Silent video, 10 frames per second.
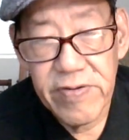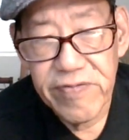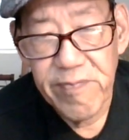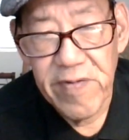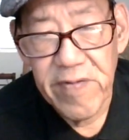
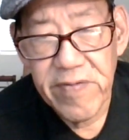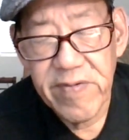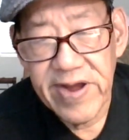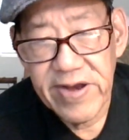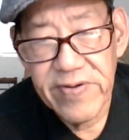small
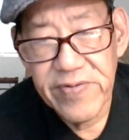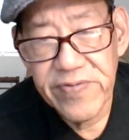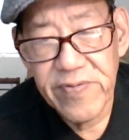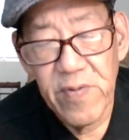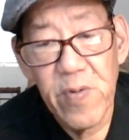
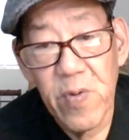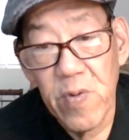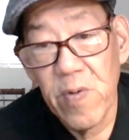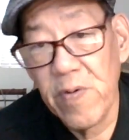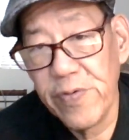creators
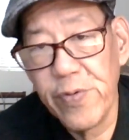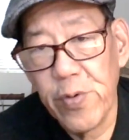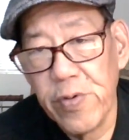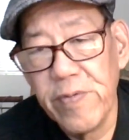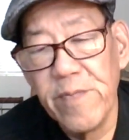or
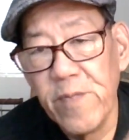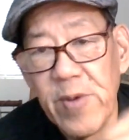certain